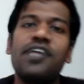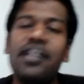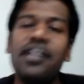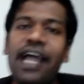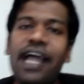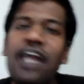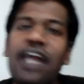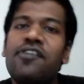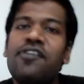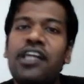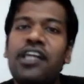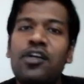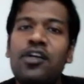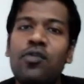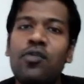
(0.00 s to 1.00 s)
guide, we
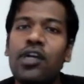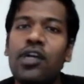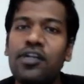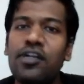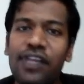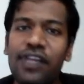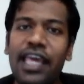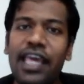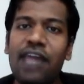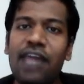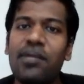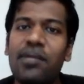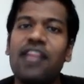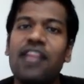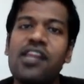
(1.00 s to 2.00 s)
can do whatever we can,
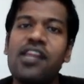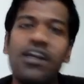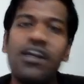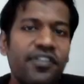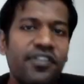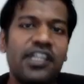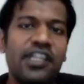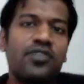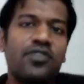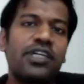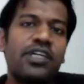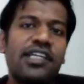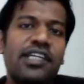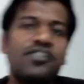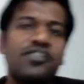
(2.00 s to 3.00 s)
but at the end of the day, student
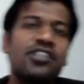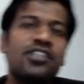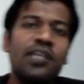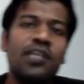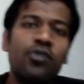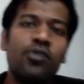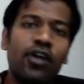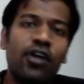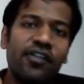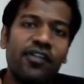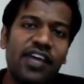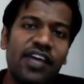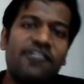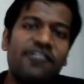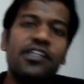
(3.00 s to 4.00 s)
needs to still put a lot of
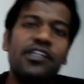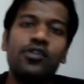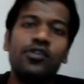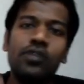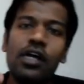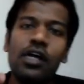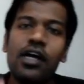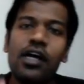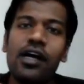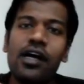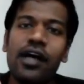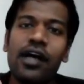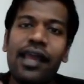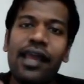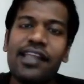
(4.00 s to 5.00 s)
effort to
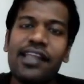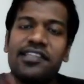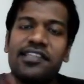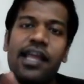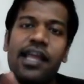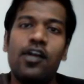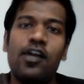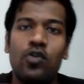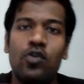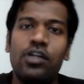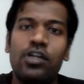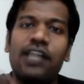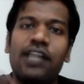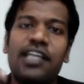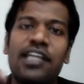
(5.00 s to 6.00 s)
reach the end goal,
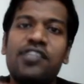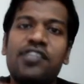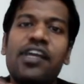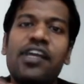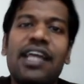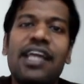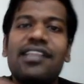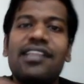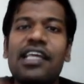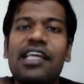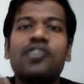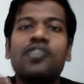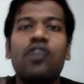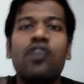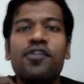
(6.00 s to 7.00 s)
right? That's where I
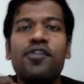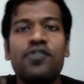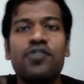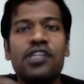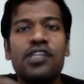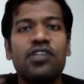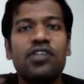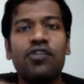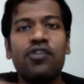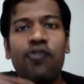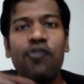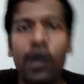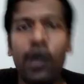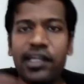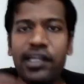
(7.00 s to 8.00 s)
think a lot of students sort of
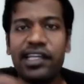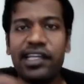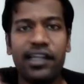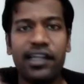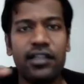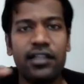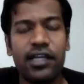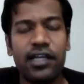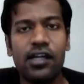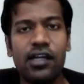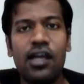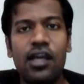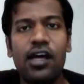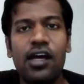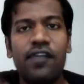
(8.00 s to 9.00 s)
falter here and there.
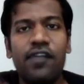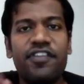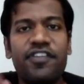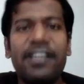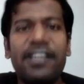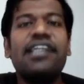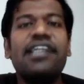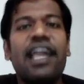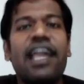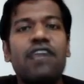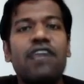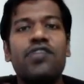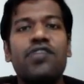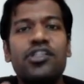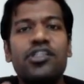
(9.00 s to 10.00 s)
We felt
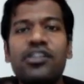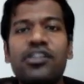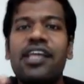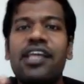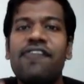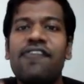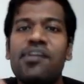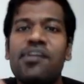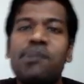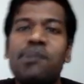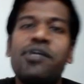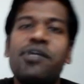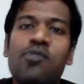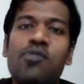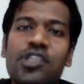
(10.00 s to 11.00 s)
like we should give them a
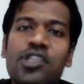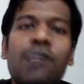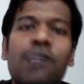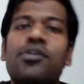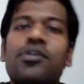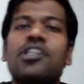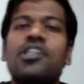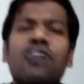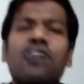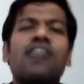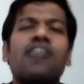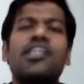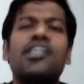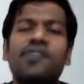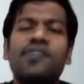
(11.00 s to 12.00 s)
bit more support. It's not
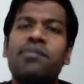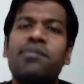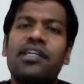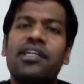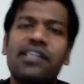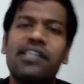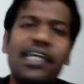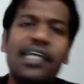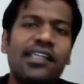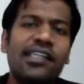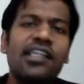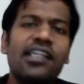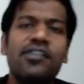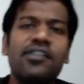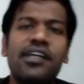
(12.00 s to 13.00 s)
that we build the
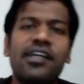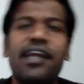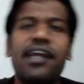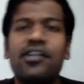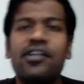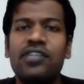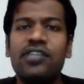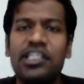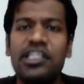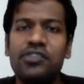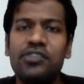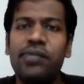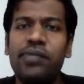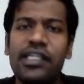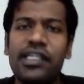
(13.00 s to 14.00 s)
content, we are trying to teach you
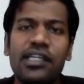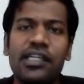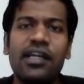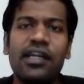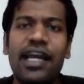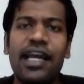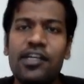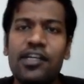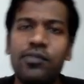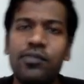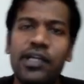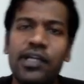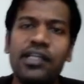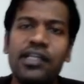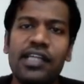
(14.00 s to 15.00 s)
better, guide you
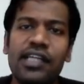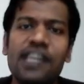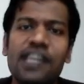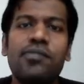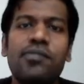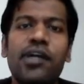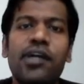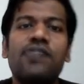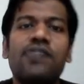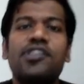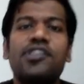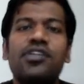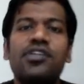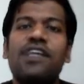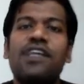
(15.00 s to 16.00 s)
better, yes, but we
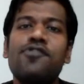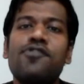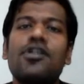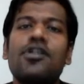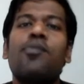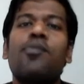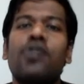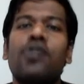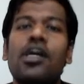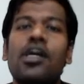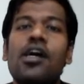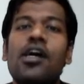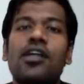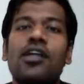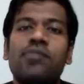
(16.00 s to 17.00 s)
should give you support.
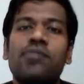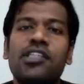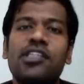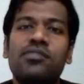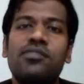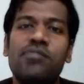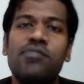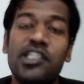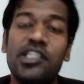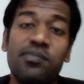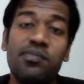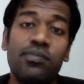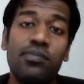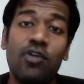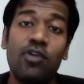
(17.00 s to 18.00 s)
Must just
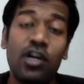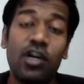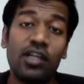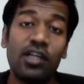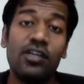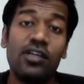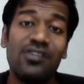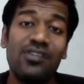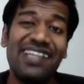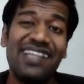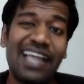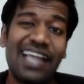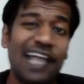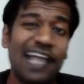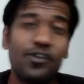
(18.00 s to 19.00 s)
not the
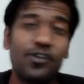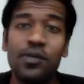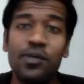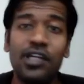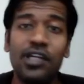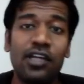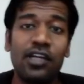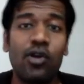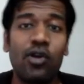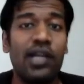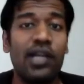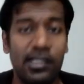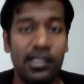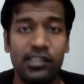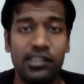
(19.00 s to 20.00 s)
classroom learning or
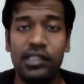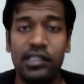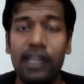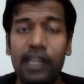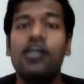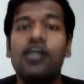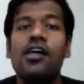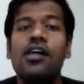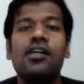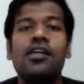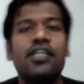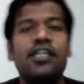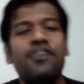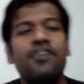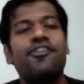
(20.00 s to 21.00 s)
online learning, right?
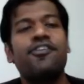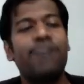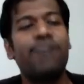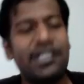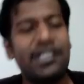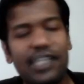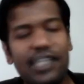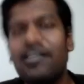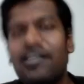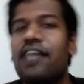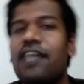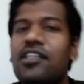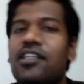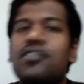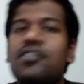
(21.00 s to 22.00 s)
That's why we have built things
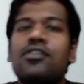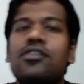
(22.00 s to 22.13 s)
like this.